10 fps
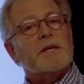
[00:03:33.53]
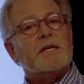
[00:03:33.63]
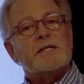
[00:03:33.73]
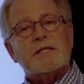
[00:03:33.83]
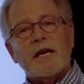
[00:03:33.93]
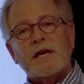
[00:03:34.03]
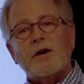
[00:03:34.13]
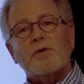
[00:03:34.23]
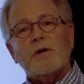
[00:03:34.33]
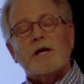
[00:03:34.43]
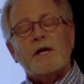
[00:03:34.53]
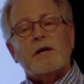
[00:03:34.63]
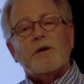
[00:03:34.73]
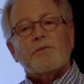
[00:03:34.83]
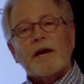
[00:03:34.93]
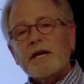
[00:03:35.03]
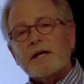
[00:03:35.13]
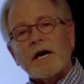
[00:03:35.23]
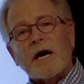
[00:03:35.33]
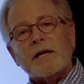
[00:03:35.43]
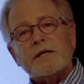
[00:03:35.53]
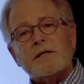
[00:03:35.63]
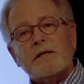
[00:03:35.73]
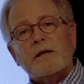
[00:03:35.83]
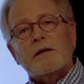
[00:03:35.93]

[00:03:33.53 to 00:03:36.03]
because they don't recognize